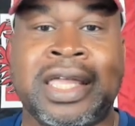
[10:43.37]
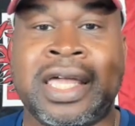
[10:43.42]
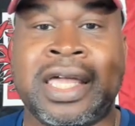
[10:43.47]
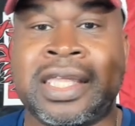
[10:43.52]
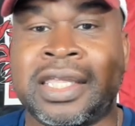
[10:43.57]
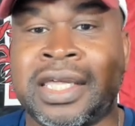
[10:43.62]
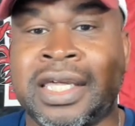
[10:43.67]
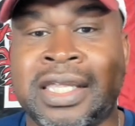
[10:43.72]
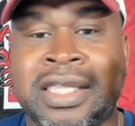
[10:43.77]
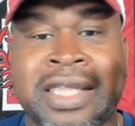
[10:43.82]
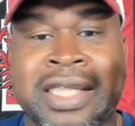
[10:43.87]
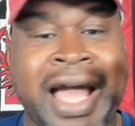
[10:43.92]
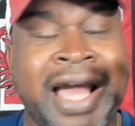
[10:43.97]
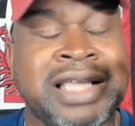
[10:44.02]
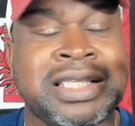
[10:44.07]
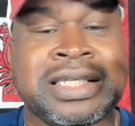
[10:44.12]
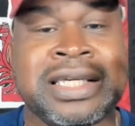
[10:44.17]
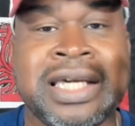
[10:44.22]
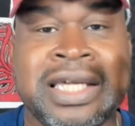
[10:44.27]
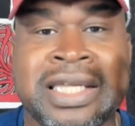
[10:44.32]
in the
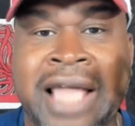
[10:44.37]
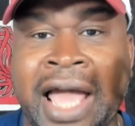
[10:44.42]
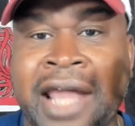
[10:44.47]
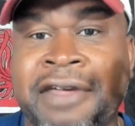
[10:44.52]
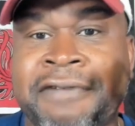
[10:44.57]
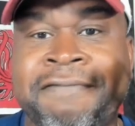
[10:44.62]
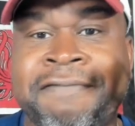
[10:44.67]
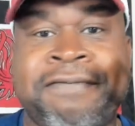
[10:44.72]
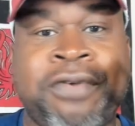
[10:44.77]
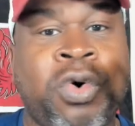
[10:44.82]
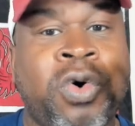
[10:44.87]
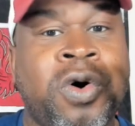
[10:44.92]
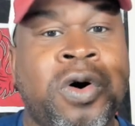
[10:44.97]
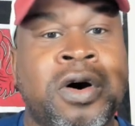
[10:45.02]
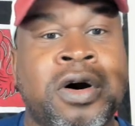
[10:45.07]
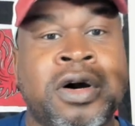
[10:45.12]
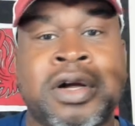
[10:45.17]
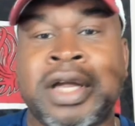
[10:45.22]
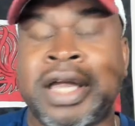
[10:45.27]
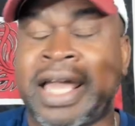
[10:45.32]

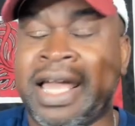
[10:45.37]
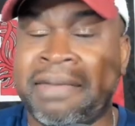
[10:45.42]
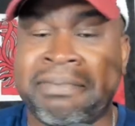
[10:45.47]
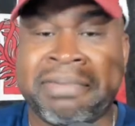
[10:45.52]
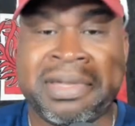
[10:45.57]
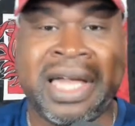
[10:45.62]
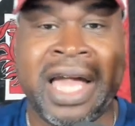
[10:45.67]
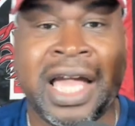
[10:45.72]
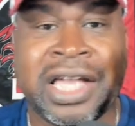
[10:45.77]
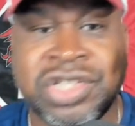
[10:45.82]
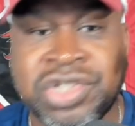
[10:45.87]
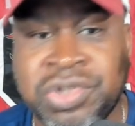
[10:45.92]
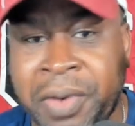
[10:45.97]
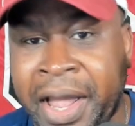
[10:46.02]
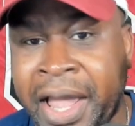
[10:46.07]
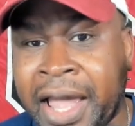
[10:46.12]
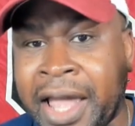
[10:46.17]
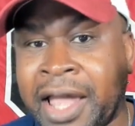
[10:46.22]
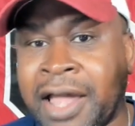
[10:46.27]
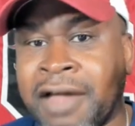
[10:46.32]
1994 NBA
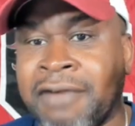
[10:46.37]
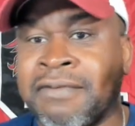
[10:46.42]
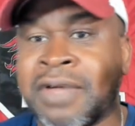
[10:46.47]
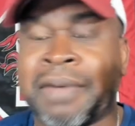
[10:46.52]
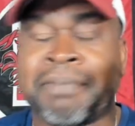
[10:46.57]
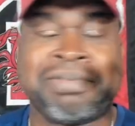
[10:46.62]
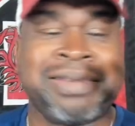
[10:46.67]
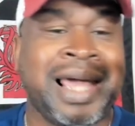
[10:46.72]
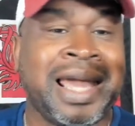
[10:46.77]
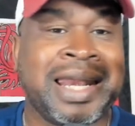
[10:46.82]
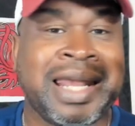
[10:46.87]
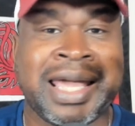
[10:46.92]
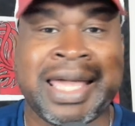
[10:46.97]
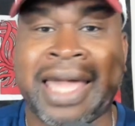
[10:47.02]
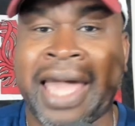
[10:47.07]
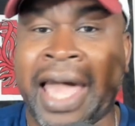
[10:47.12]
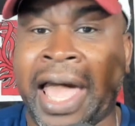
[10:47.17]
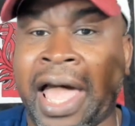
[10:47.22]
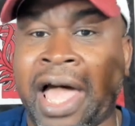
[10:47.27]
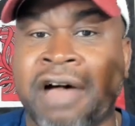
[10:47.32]
draft, played at
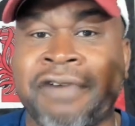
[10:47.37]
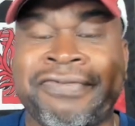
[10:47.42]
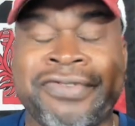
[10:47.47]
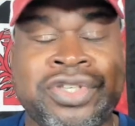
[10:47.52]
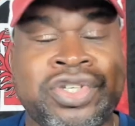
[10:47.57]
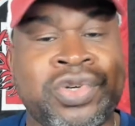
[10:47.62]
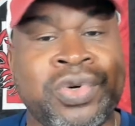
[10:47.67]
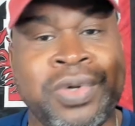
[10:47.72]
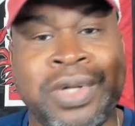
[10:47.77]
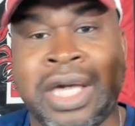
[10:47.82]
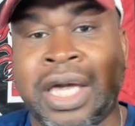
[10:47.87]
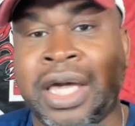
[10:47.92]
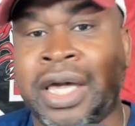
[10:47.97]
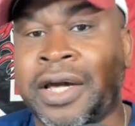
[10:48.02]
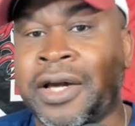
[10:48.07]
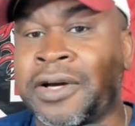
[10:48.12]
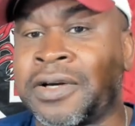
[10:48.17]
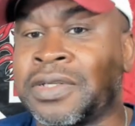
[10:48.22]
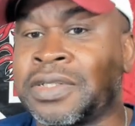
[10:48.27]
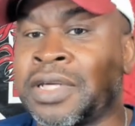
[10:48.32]
Cal for two
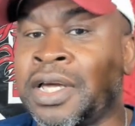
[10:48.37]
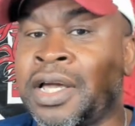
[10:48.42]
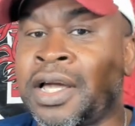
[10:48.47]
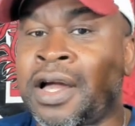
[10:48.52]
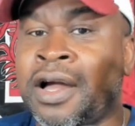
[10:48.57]
years.